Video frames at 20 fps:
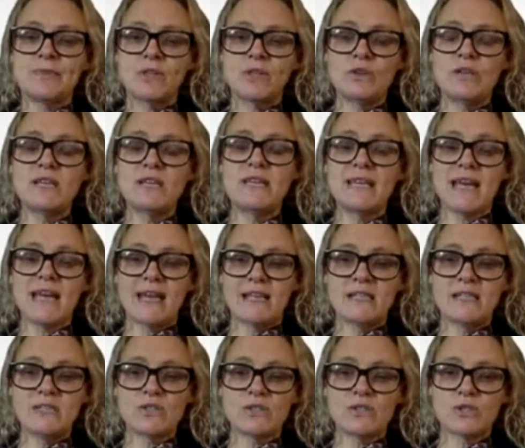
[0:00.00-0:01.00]
you can get in
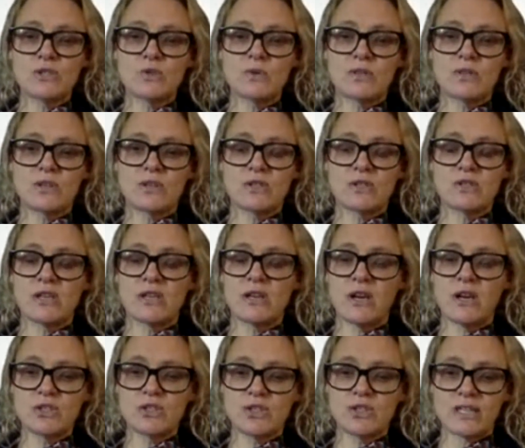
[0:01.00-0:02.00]
touch with us and our
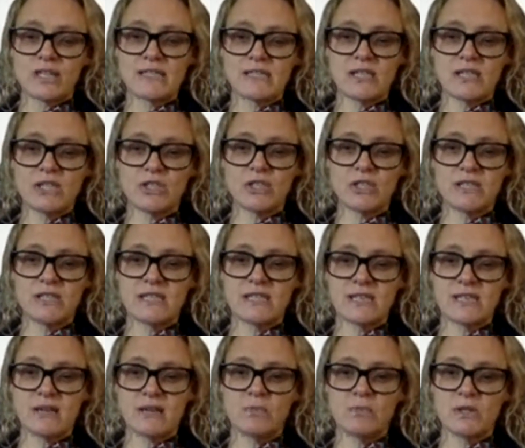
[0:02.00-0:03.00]
transition
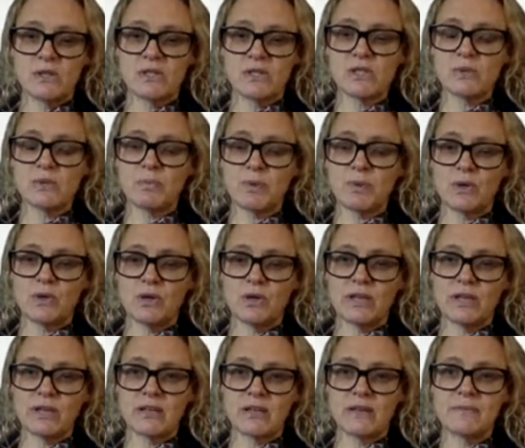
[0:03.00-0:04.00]
team will support
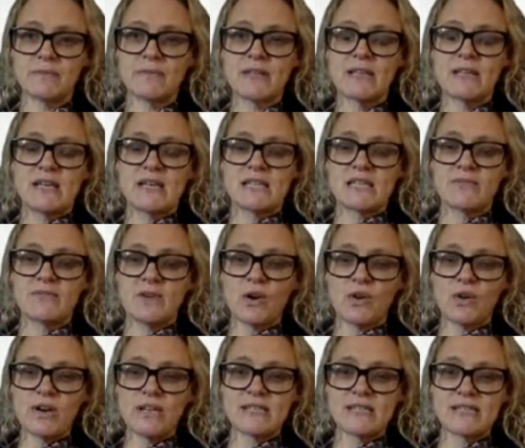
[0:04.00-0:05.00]
you. As I've
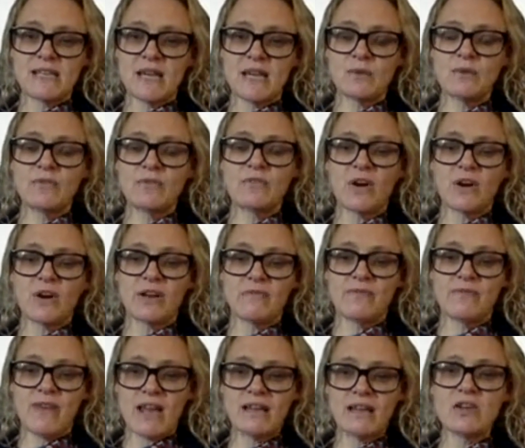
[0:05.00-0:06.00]
already said, we've got an
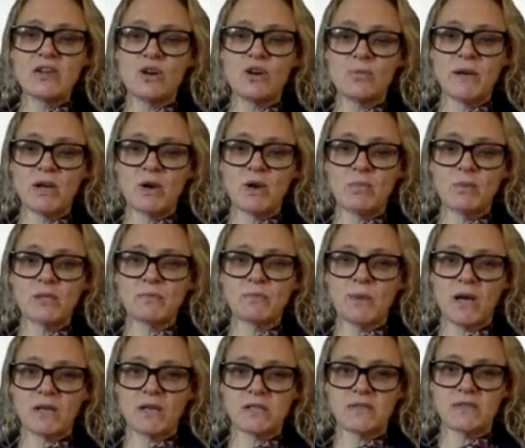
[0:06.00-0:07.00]
event coming up as
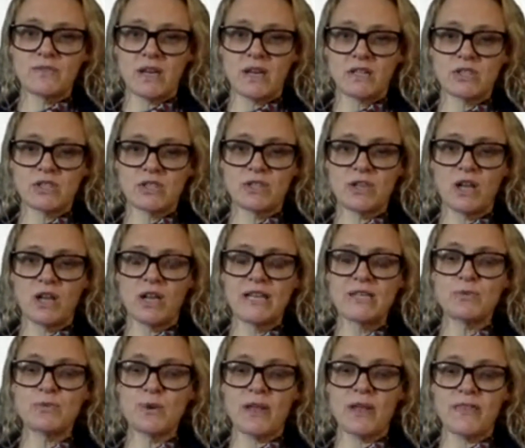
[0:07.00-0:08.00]
part of Couch to
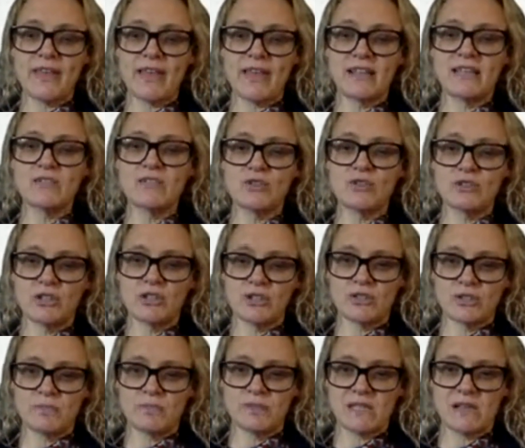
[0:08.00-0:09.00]
College where they'll introduce
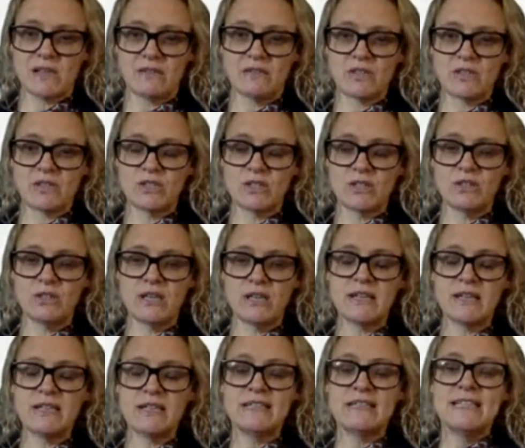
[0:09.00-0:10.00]
themselves to you
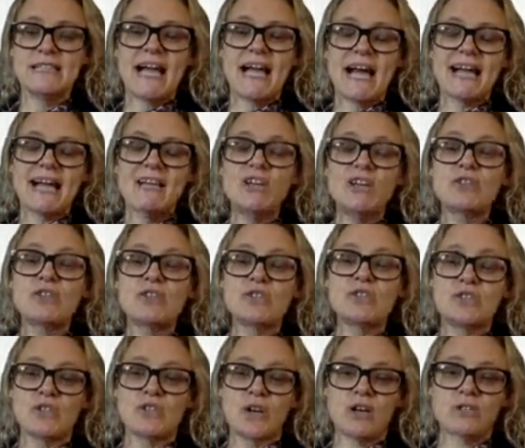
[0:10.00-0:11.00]
and you can
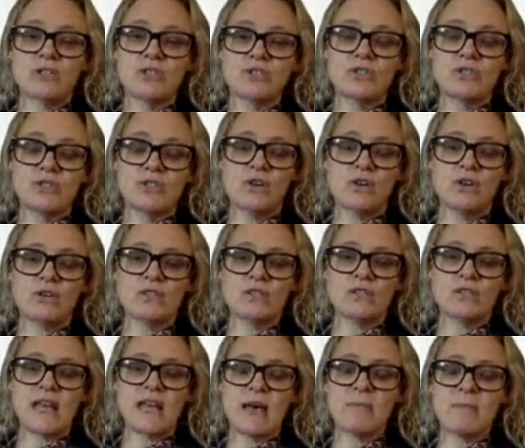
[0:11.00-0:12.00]
start to talk to
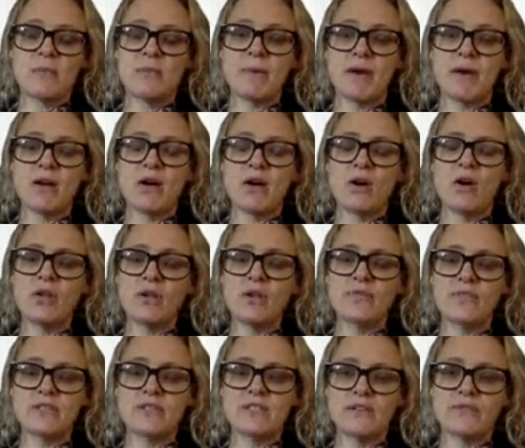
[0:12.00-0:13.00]
them about all of
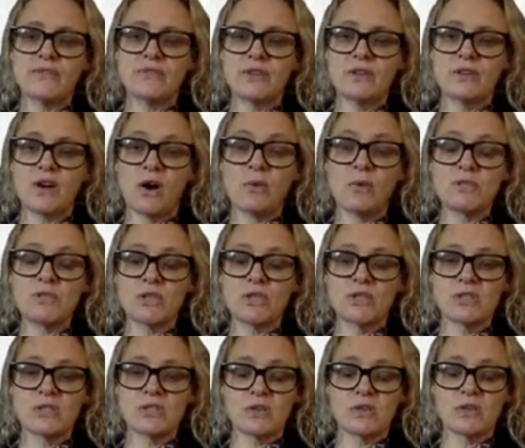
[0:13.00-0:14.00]
the different options
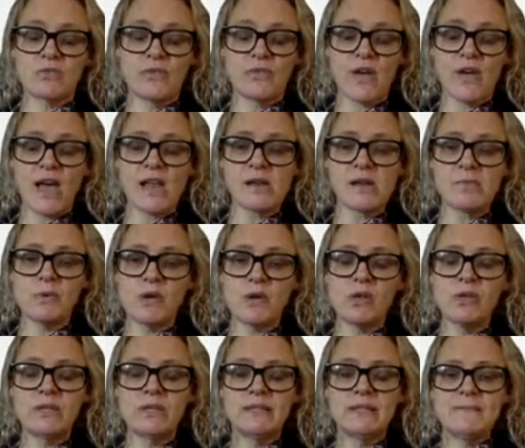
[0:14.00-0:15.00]
that are
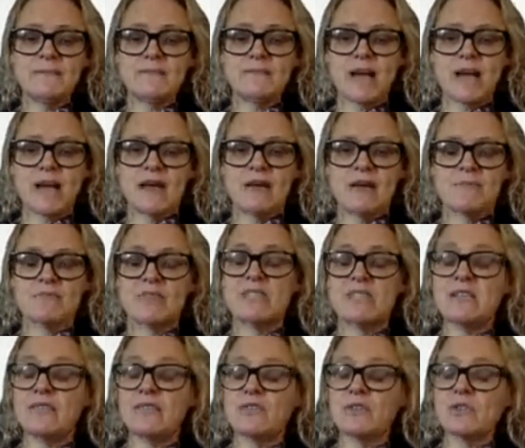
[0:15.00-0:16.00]
available, um, the
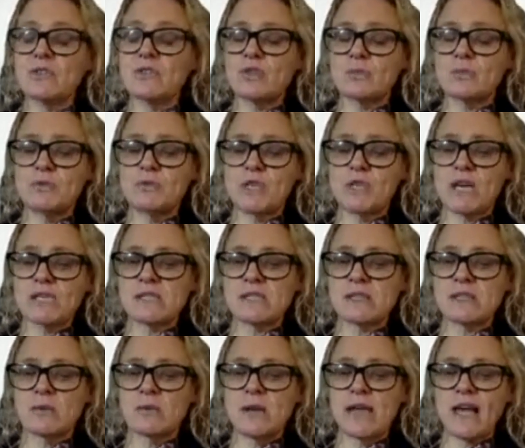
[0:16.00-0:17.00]
different subjects that
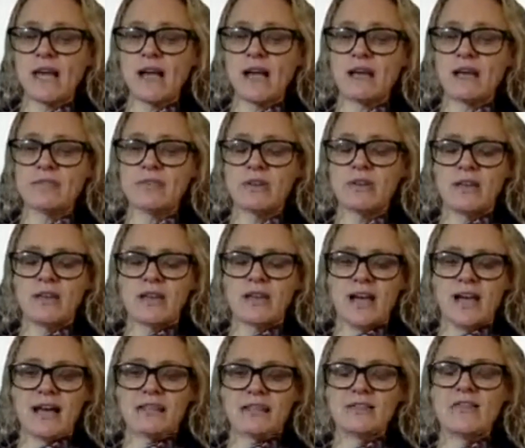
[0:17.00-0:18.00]
we have,
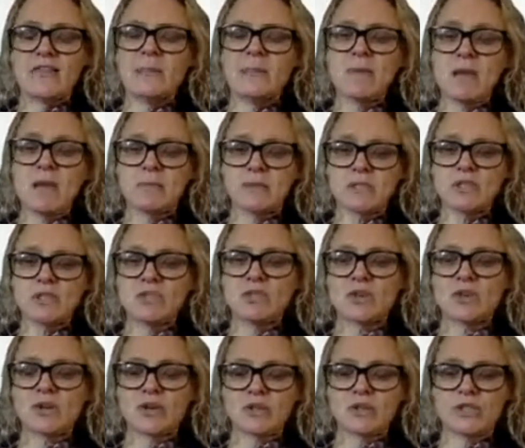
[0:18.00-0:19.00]
and they'll be able to
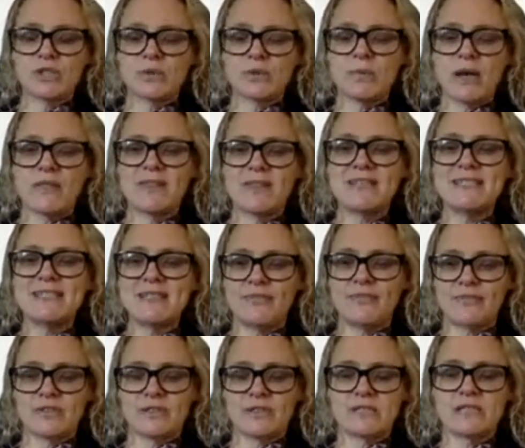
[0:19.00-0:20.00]
talk to you about the
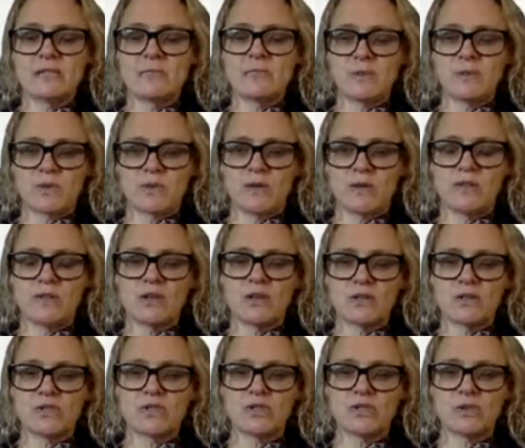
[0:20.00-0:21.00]
differences between those
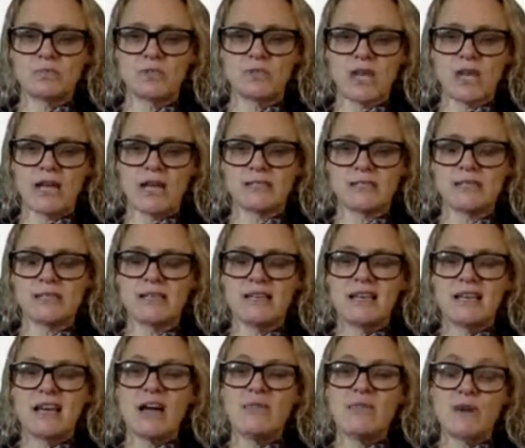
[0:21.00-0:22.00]
subjects
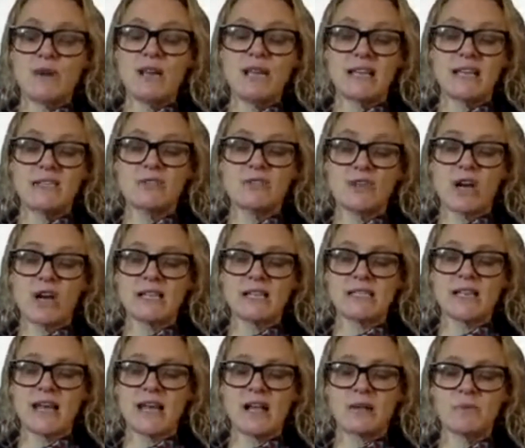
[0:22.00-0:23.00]
and really try to
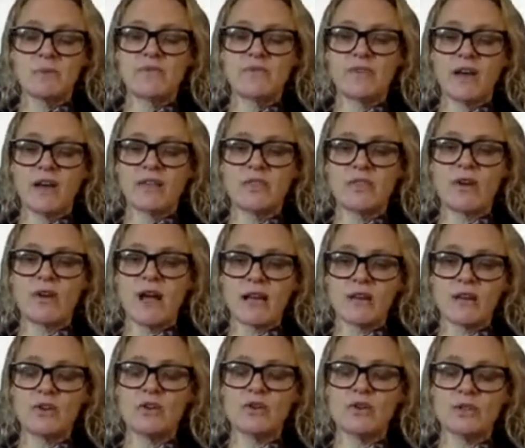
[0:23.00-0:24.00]
help you find the right
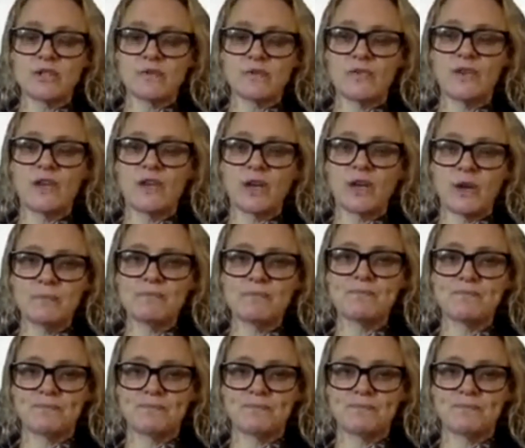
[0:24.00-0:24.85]
course for you.